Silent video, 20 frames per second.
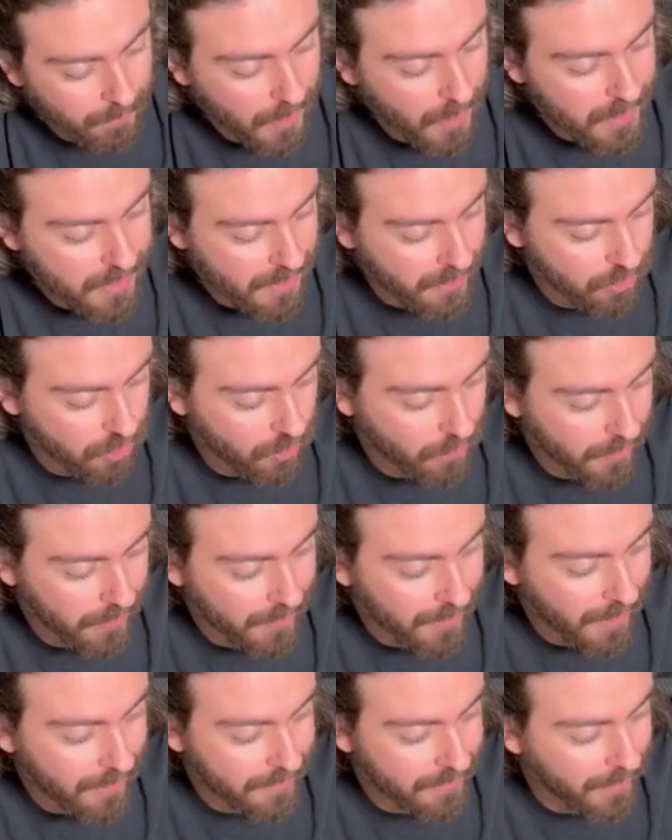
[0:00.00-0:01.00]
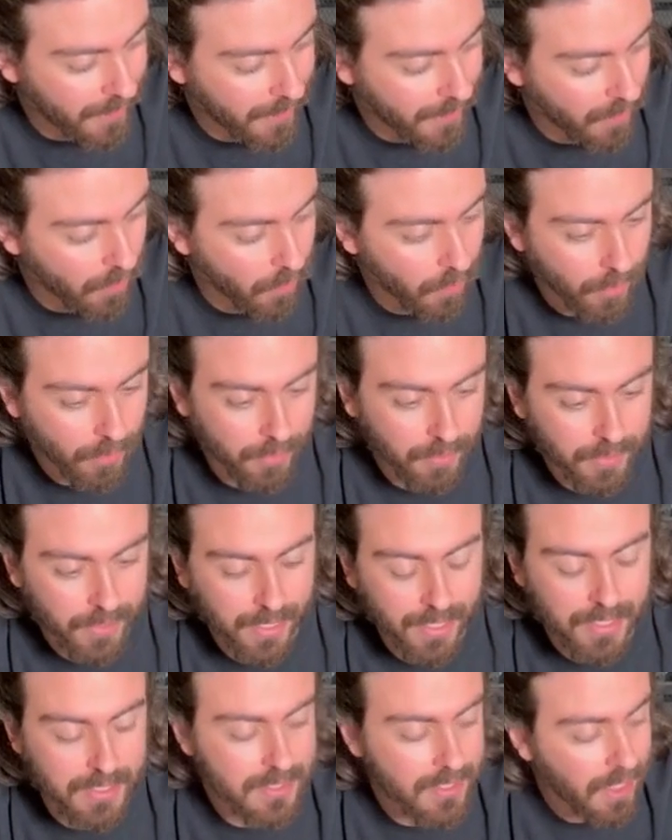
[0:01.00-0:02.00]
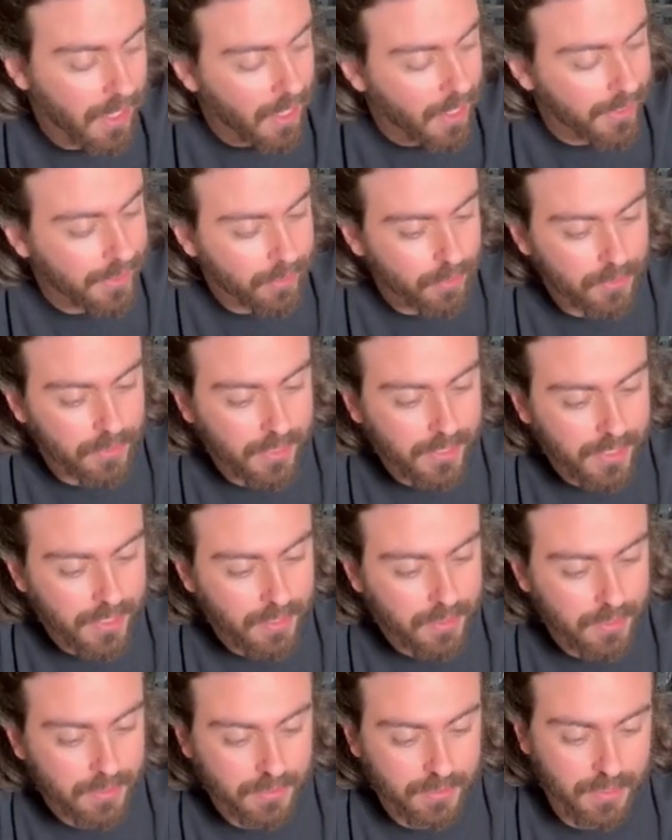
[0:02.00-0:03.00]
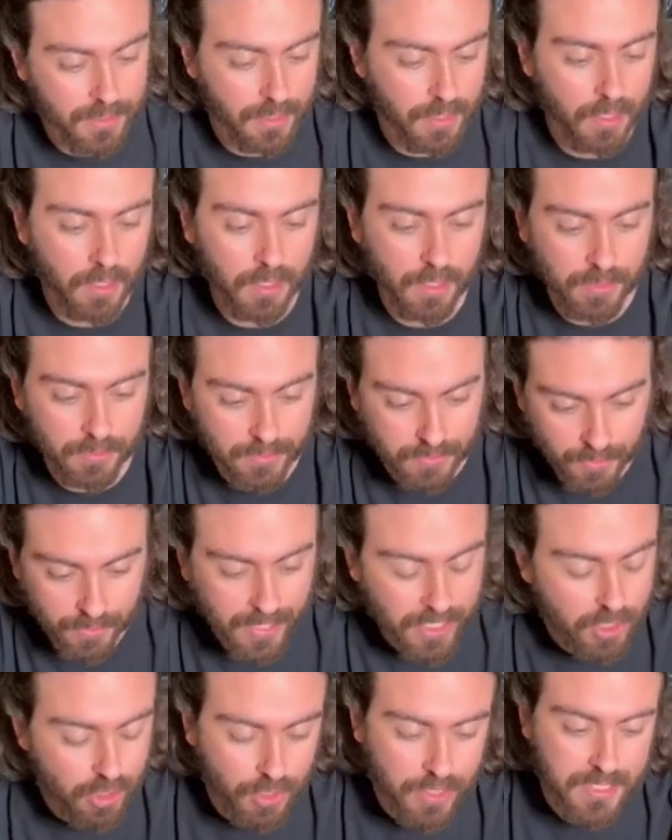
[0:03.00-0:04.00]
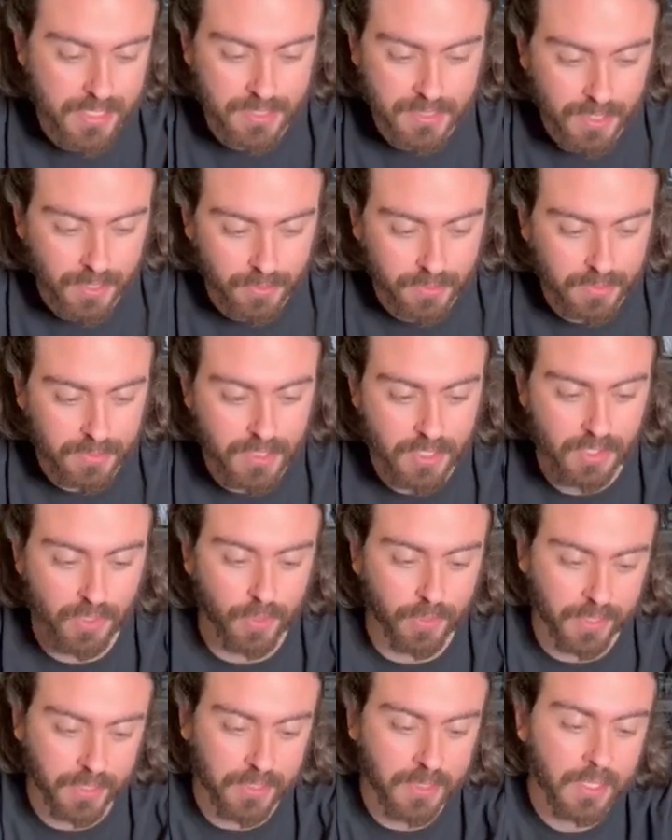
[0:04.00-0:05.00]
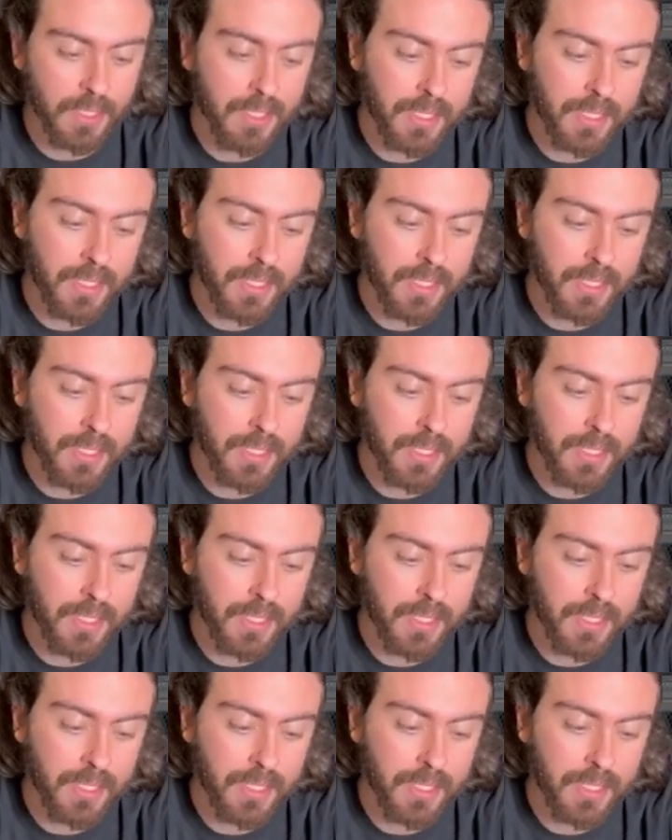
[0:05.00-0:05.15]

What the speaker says: essentially that they are entirely, the nation is entirely discarded,